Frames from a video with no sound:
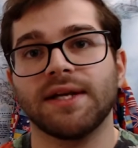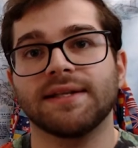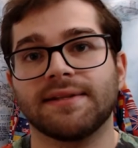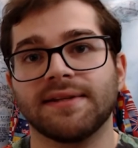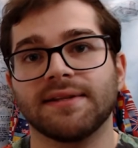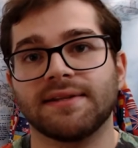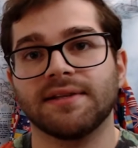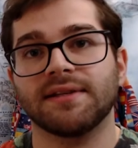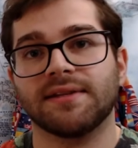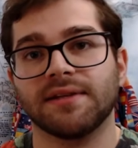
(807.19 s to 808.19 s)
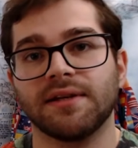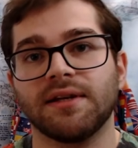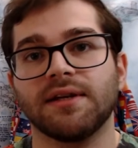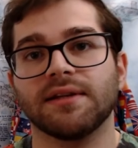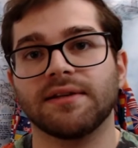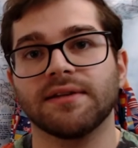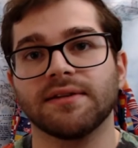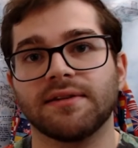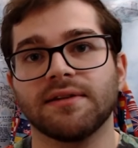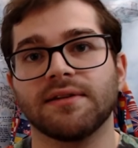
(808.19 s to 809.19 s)
t, t, t, d,
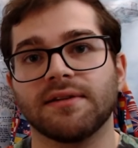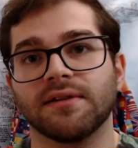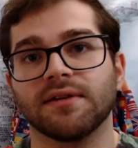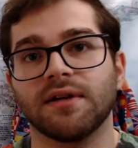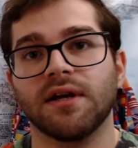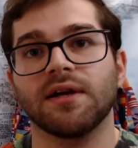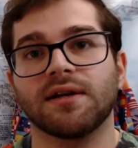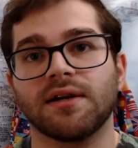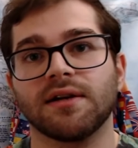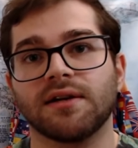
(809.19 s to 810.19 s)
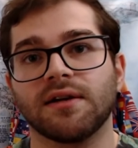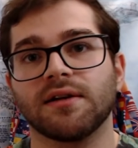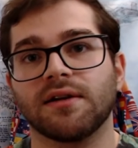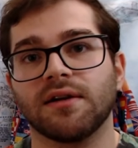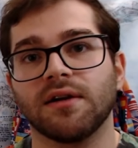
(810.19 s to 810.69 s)
d, d, k, k, k,